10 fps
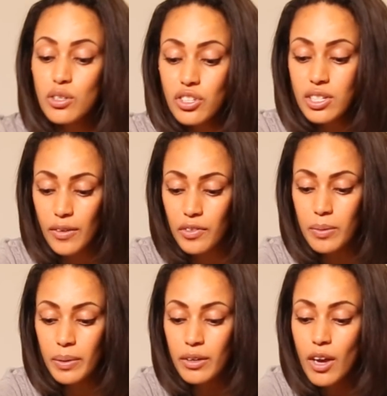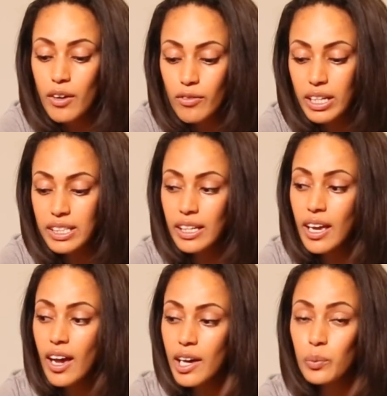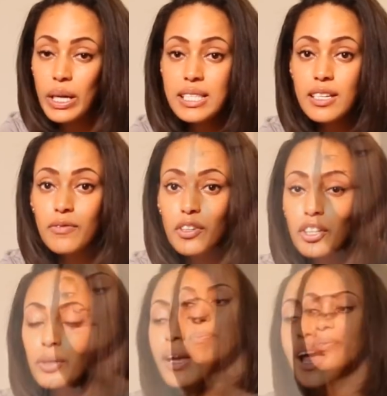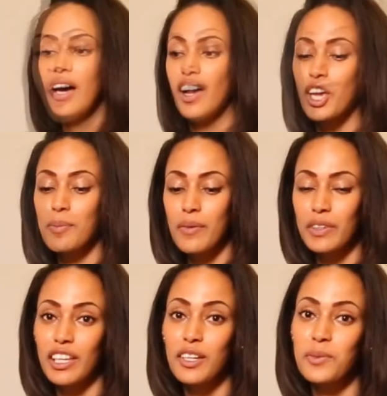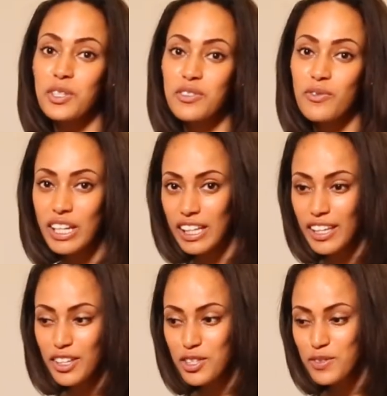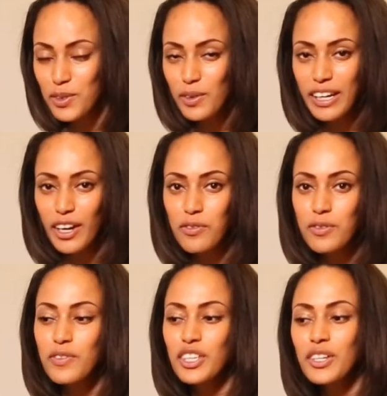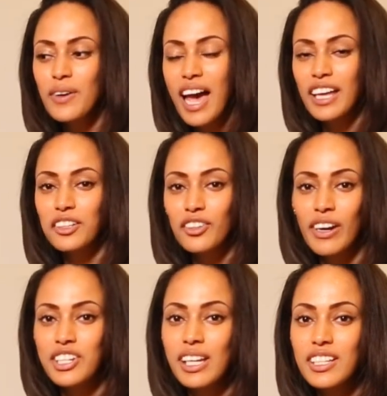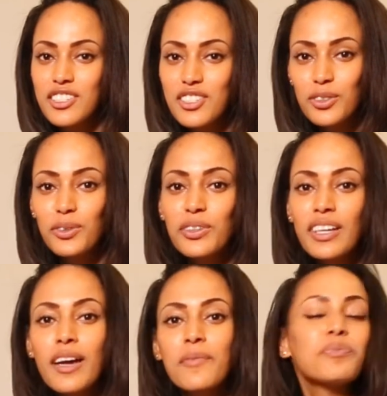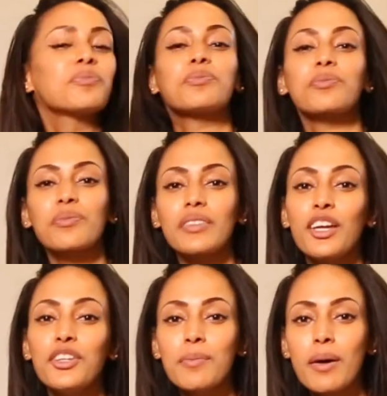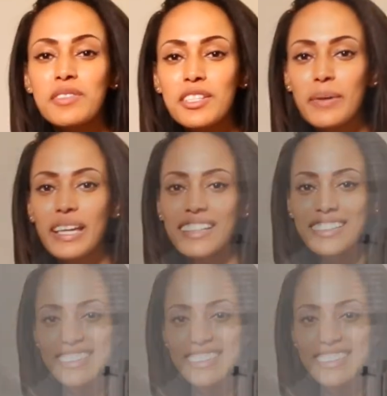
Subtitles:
two should definitely be ready and waiting for you. I hope everything was really useful and helpful for you, and congratulations to all the new mums to be.